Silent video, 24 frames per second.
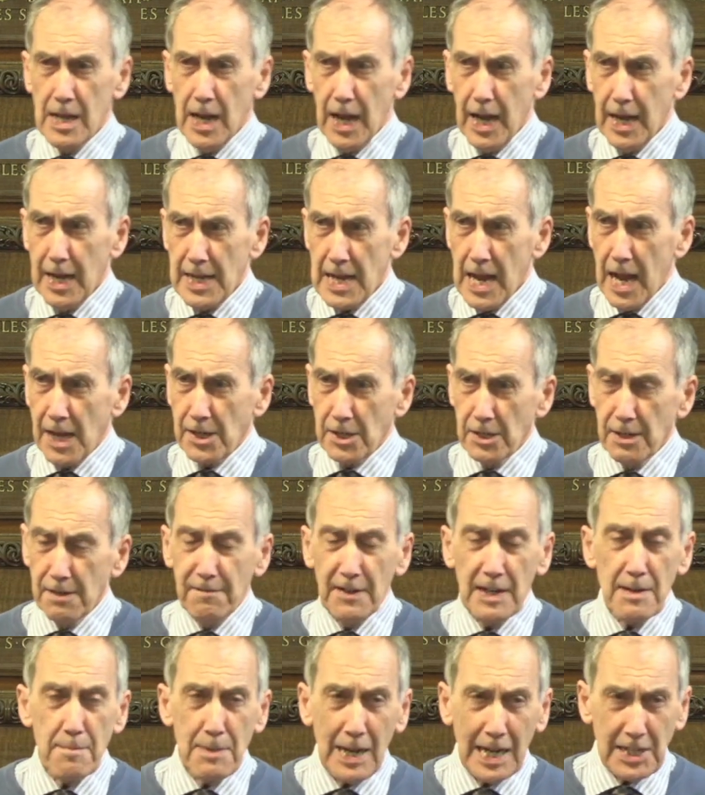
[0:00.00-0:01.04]
I, I, got a
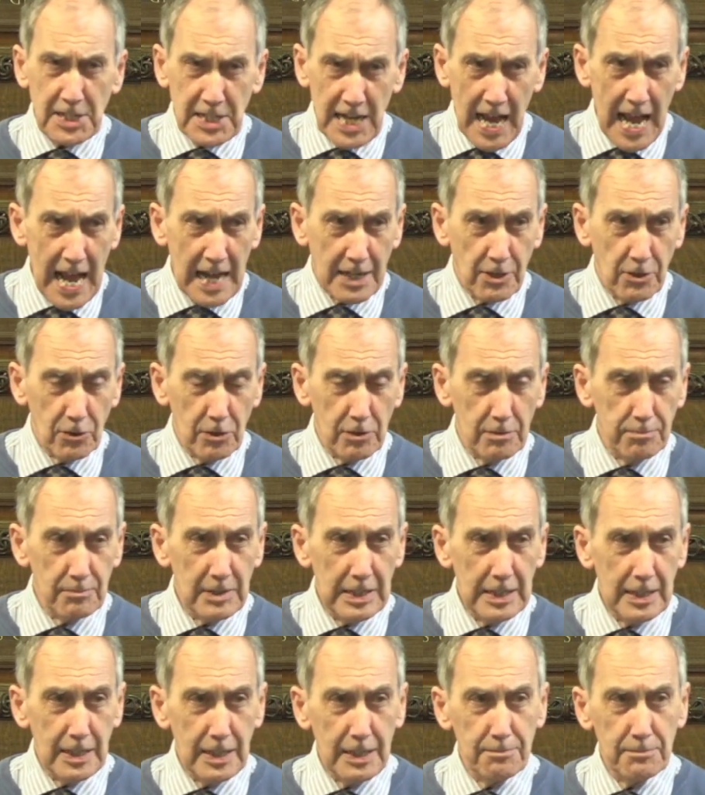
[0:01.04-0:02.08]
very bad tackle
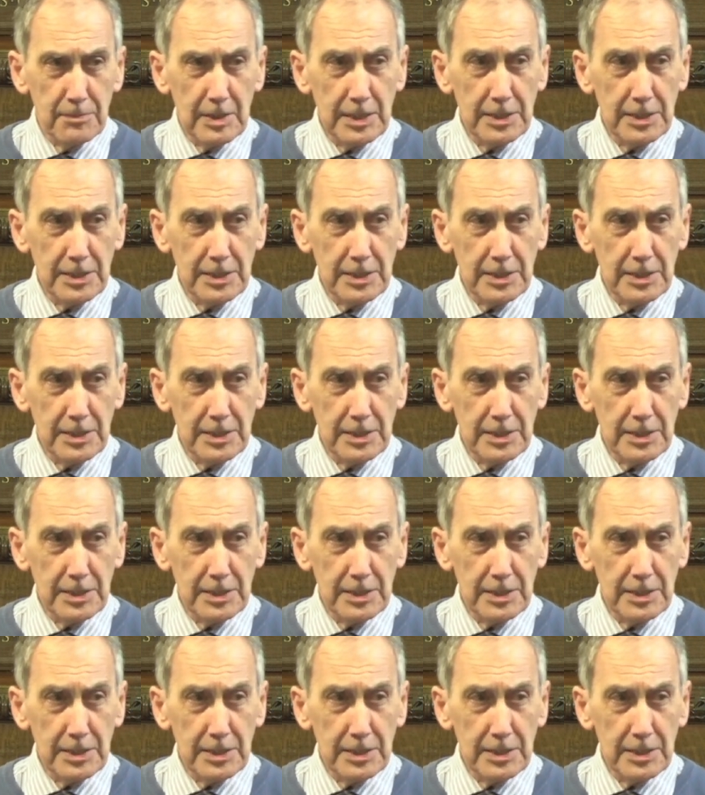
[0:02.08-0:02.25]
um,